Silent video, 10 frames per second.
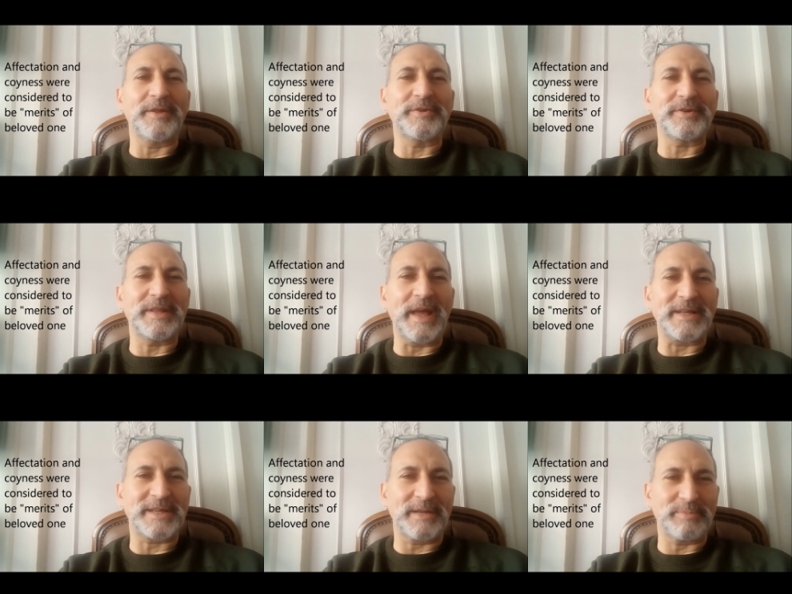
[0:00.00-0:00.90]
under the
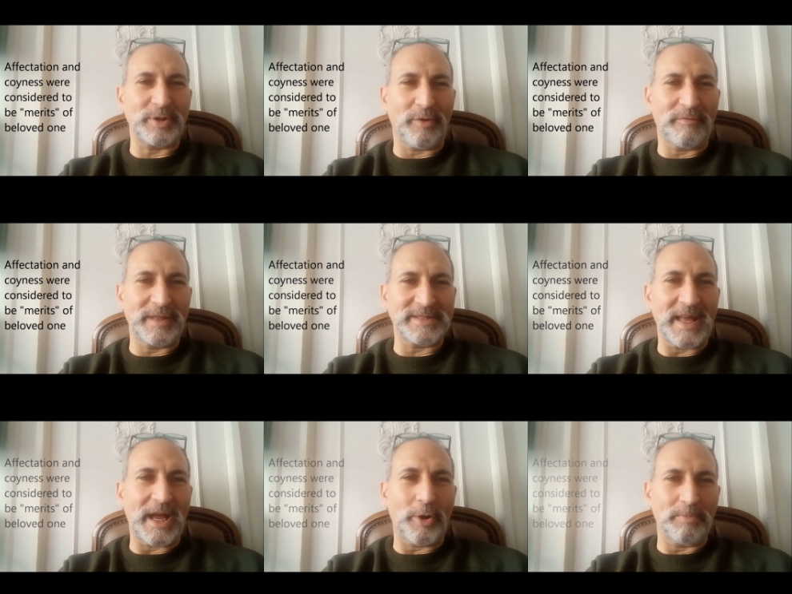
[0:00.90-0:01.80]
excitement of
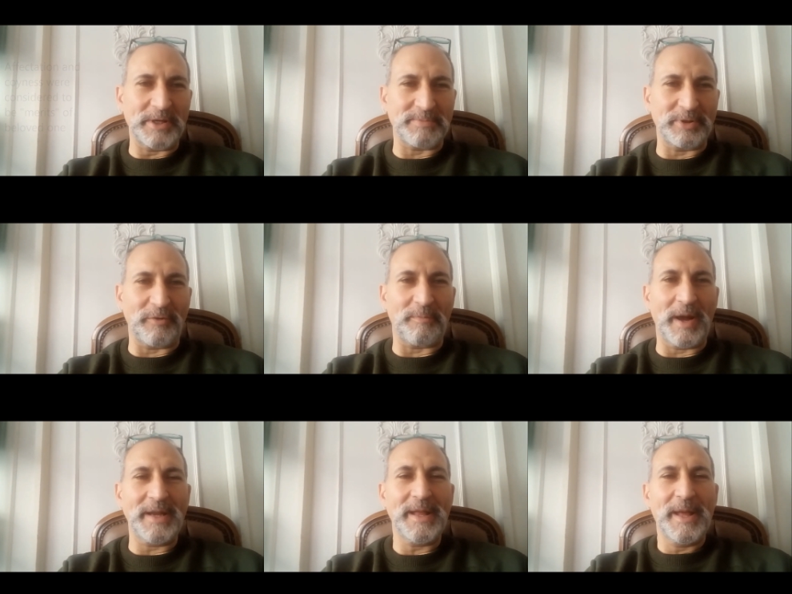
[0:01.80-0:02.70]
this accomplishment of
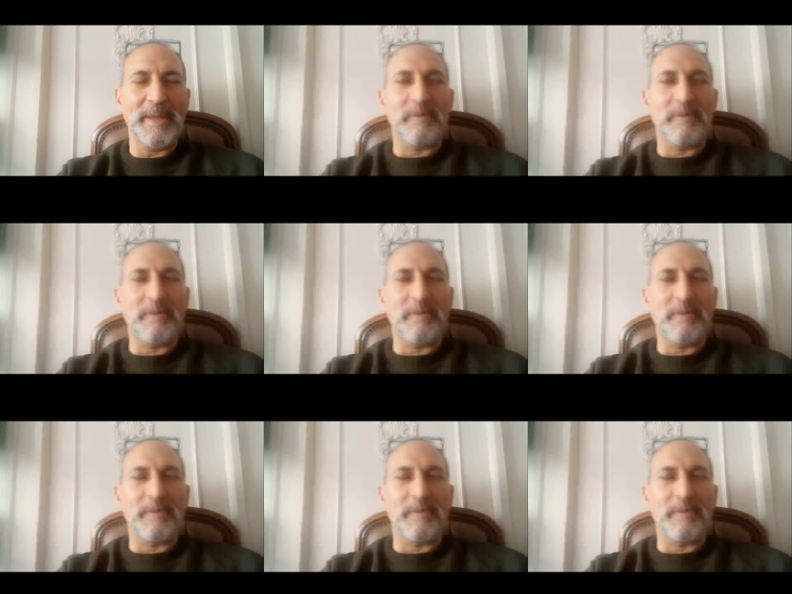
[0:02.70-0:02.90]
mine,